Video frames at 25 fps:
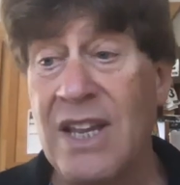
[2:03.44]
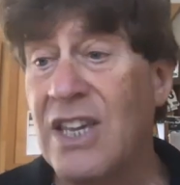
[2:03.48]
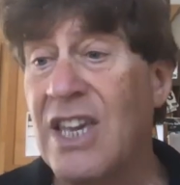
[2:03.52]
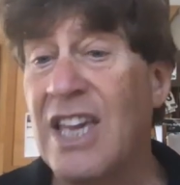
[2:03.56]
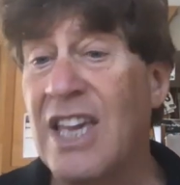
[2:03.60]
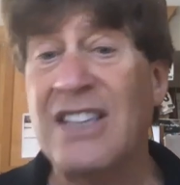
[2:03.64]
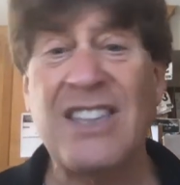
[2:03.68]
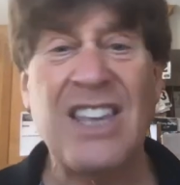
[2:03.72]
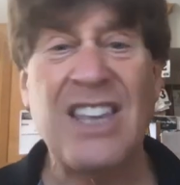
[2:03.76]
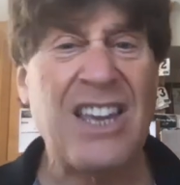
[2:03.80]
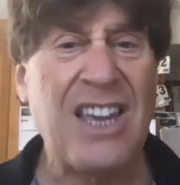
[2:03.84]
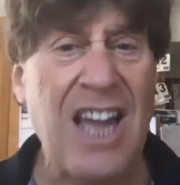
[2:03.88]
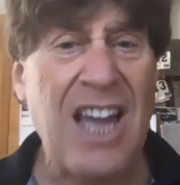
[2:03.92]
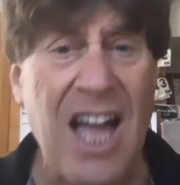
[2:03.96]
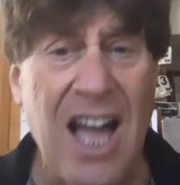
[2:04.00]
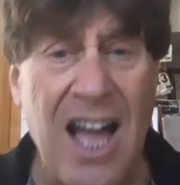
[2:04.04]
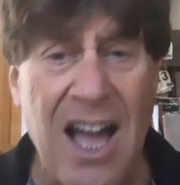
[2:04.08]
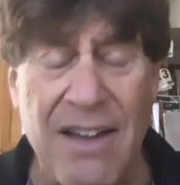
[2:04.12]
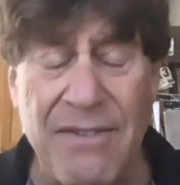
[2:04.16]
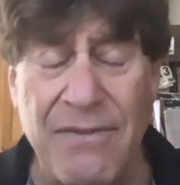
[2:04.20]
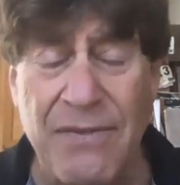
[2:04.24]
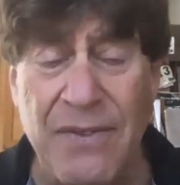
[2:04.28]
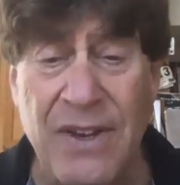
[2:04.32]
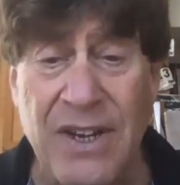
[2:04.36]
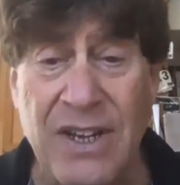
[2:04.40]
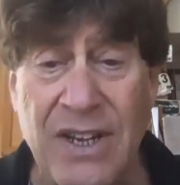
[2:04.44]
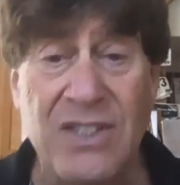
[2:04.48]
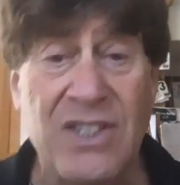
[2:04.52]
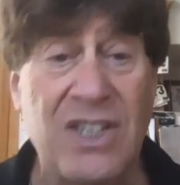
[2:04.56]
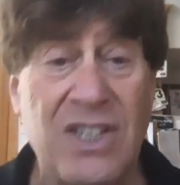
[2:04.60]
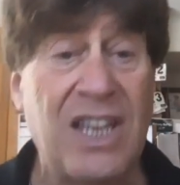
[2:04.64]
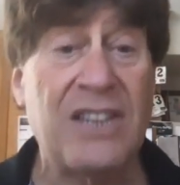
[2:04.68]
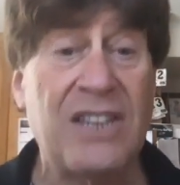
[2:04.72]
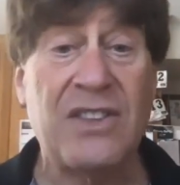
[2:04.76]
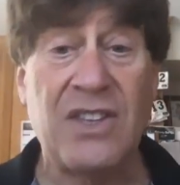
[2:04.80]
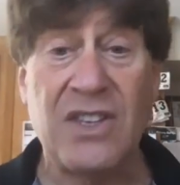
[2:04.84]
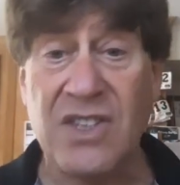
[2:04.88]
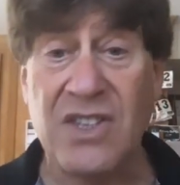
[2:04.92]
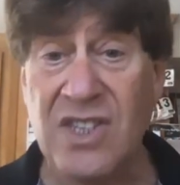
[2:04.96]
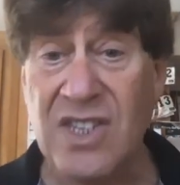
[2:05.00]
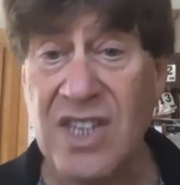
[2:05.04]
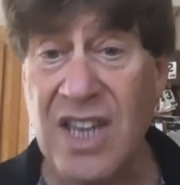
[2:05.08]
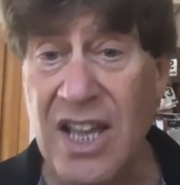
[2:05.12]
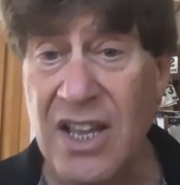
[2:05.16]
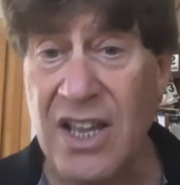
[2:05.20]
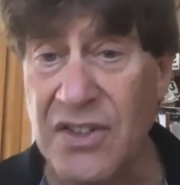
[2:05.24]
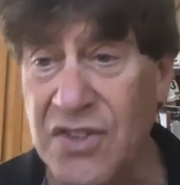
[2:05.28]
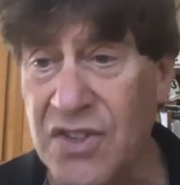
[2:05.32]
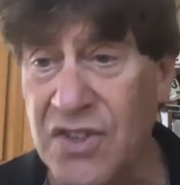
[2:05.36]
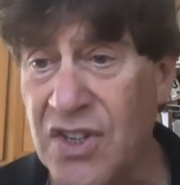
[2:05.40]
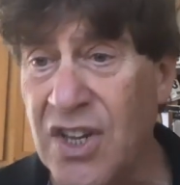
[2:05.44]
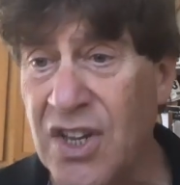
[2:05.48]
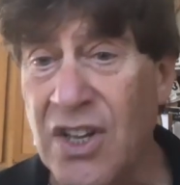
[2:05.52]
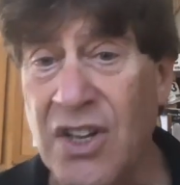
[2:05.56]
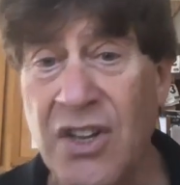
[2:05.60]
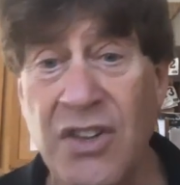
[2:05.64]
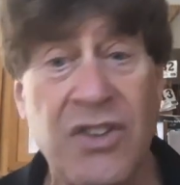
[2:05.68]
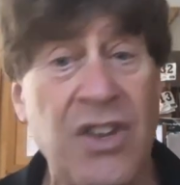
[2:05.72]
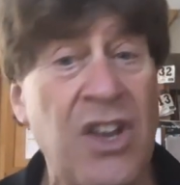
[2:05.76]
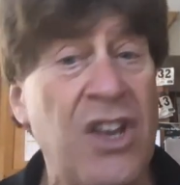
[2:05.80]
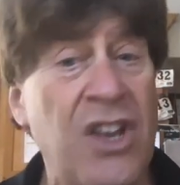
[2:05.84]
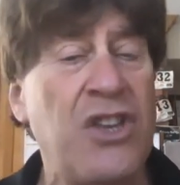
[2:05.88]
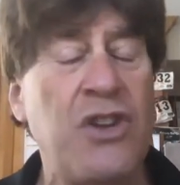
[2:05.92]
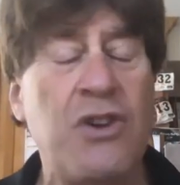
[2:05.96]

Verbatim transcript: Get the confidence, get the sales skills.